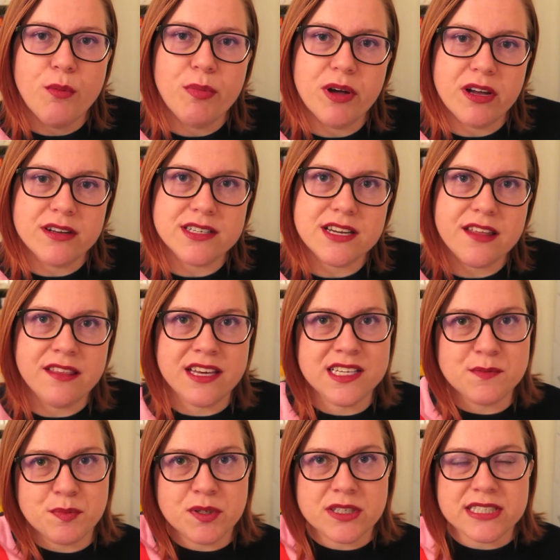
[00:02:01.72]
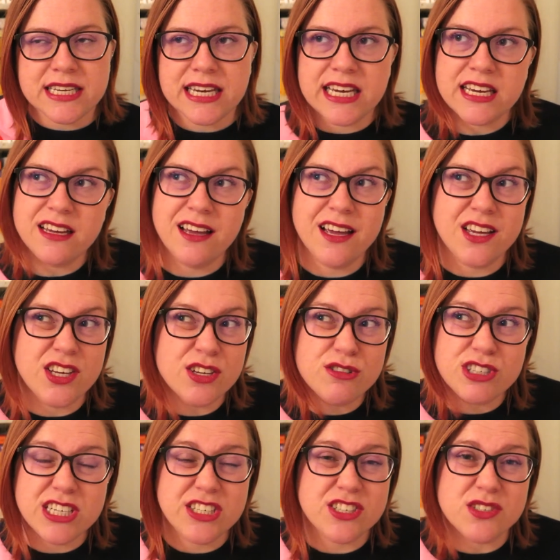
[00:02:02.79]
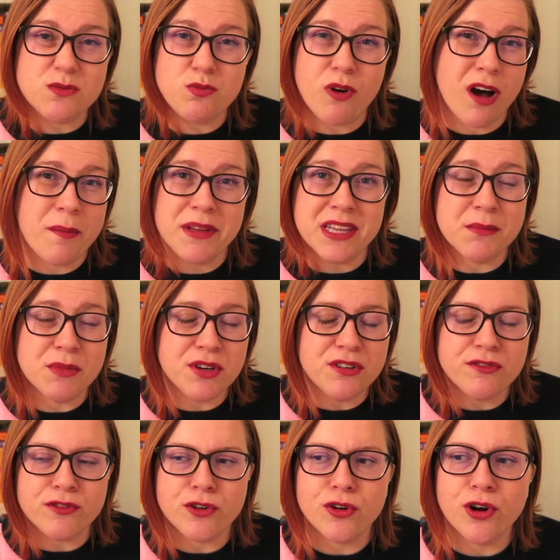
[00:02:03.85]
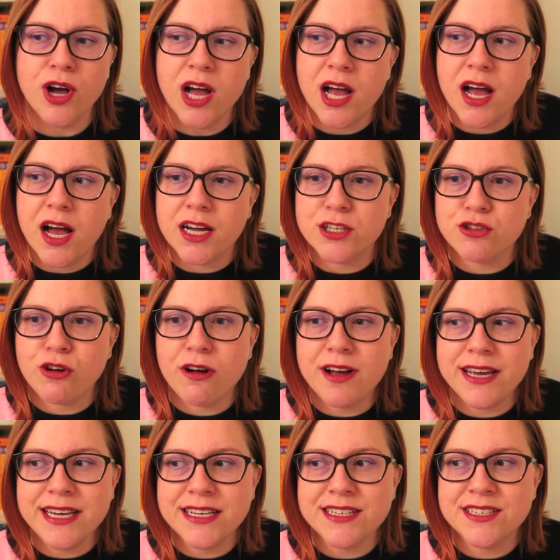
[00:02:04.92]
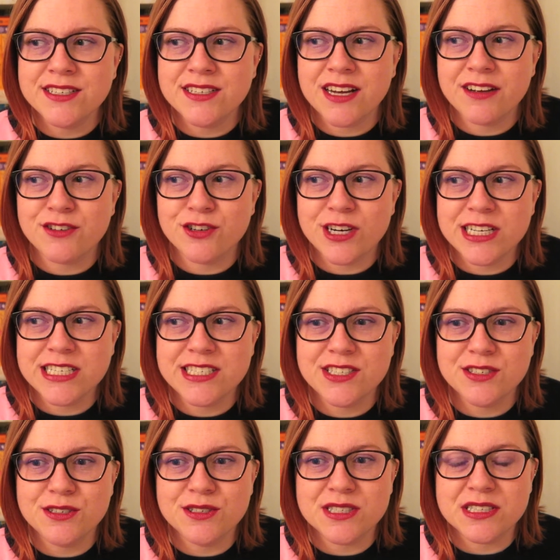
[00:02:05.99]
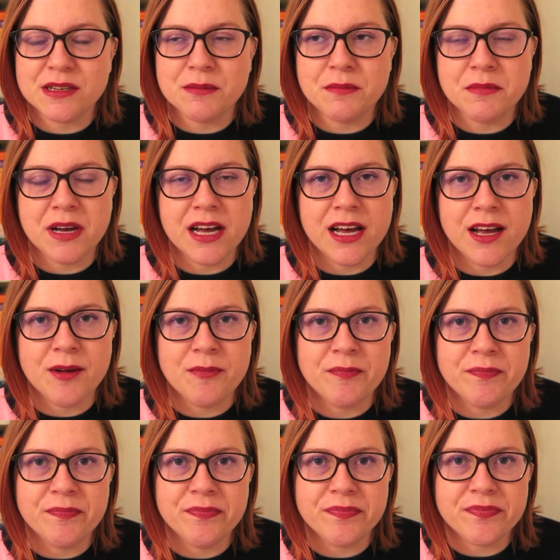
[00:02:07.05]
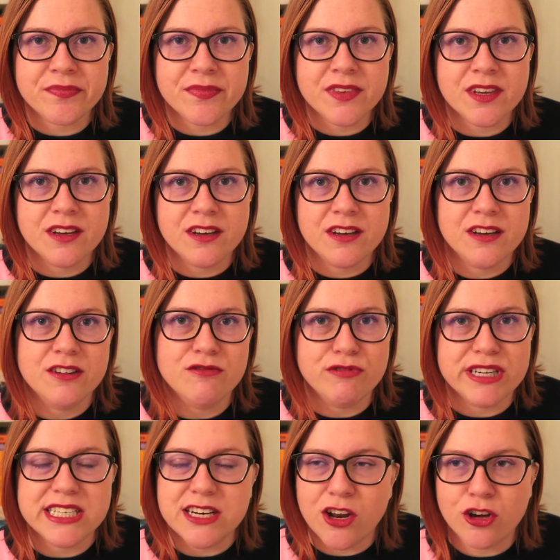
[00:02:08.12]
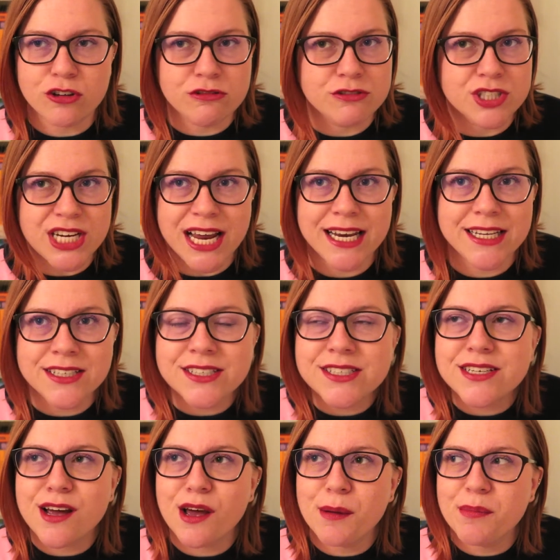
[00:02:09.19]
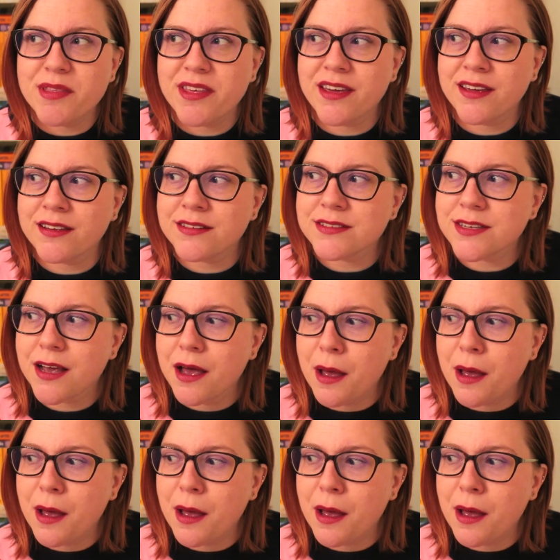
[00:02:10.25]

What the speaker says: But these books here are usually just what I'm in the mood for. I try to do some read-along challenge type things,